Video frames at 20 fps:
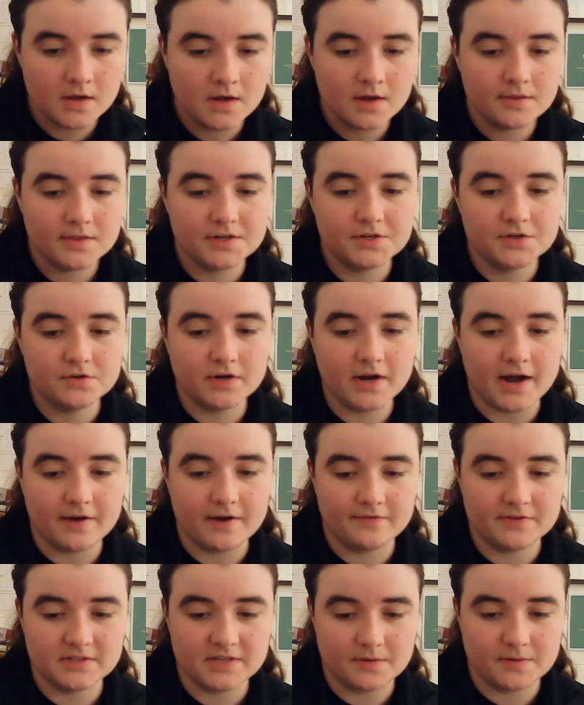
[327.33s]
The two
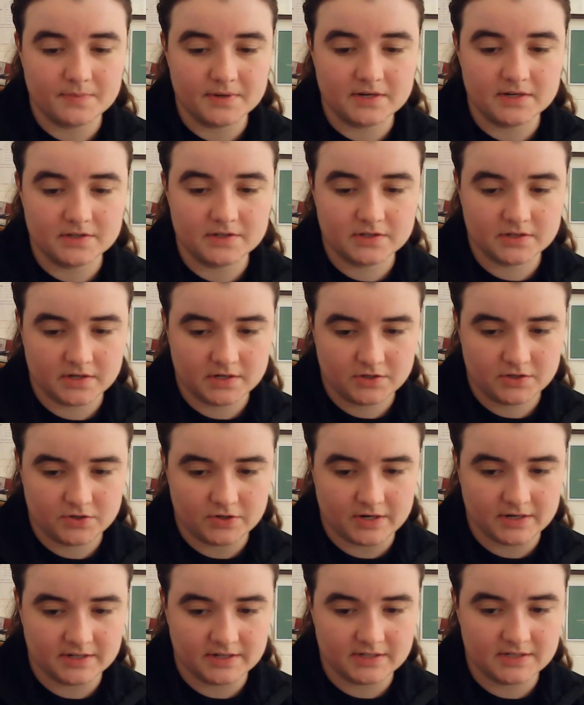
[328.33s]
coffins had been
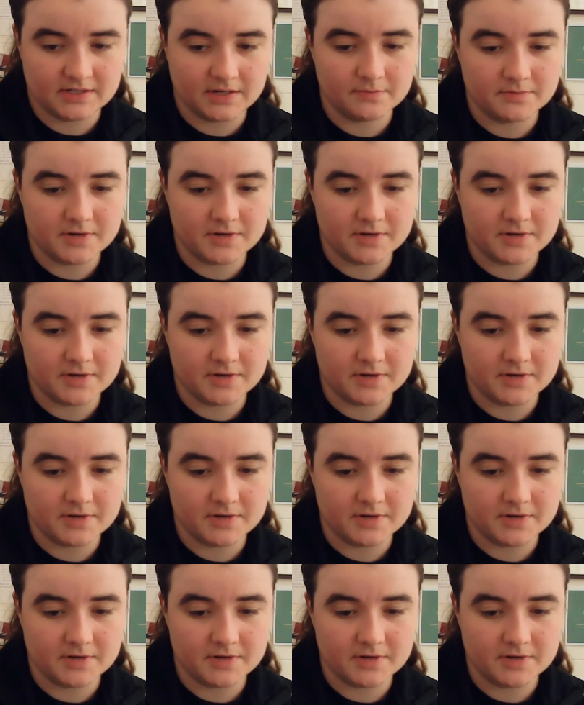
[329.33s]
constructed some